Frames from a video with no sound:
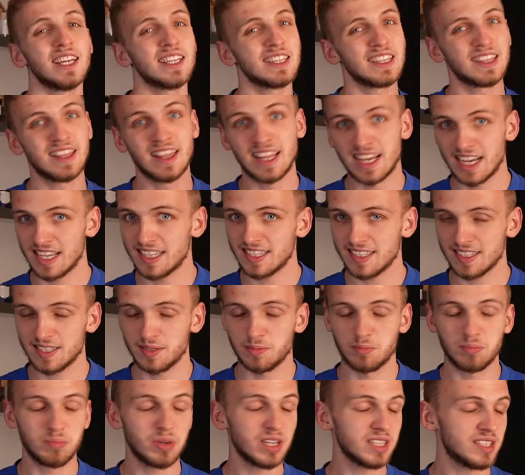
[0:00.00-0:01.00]
And
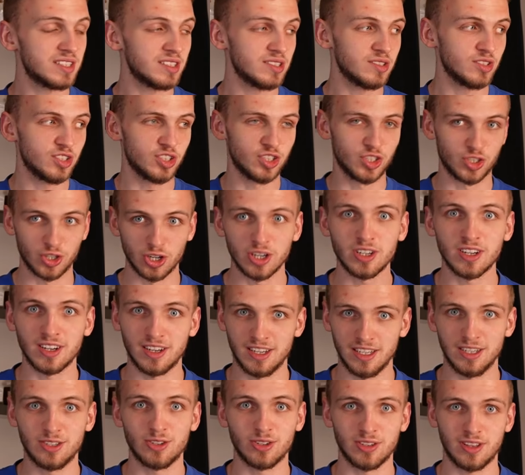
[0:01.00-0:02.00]
last but
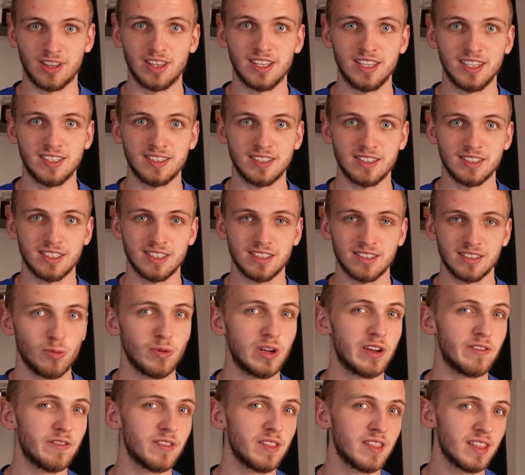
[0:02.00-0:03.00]
certainly not least, we
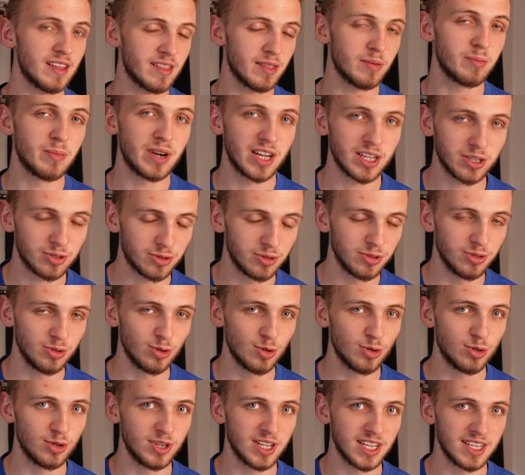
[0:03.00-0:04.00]
have another
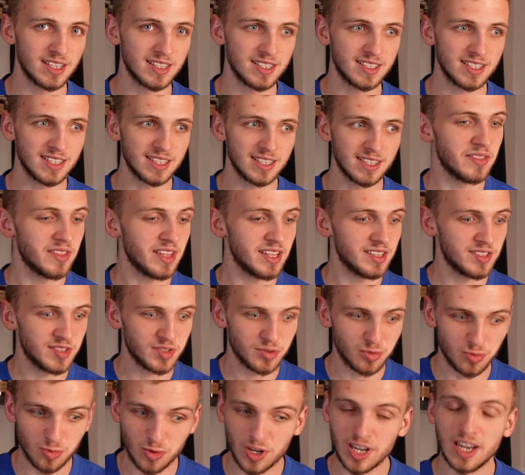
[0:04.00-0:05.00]
micronutrient
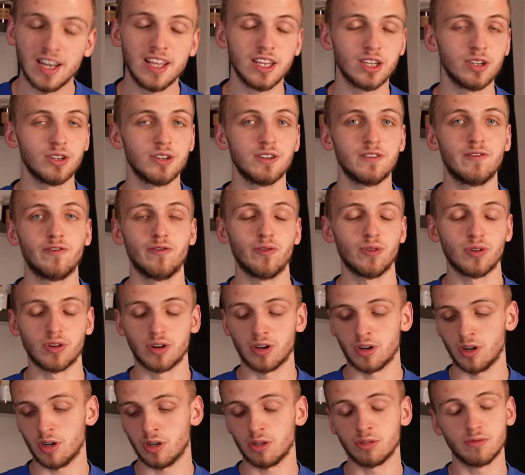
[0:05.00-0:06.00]
that's really good
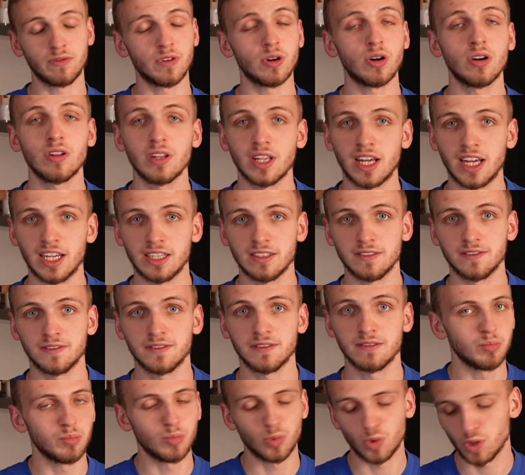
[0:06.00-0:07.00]
for overall
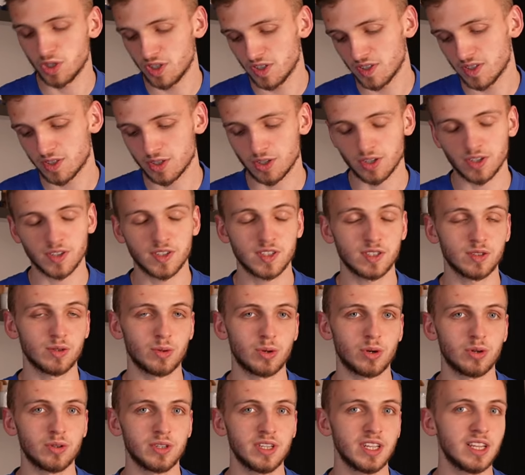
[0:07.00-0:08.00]
health, more
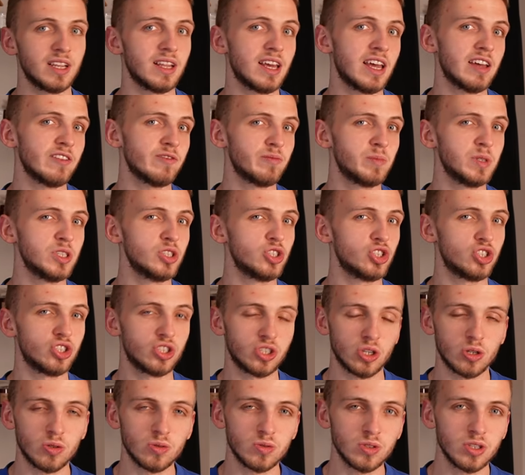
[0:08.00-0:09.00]
testosterone and have been
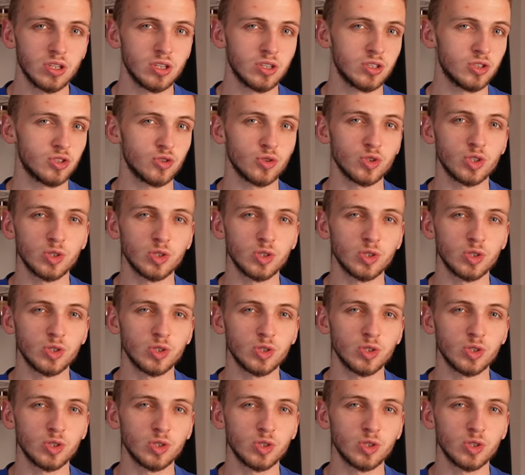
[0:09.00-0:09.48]
shown to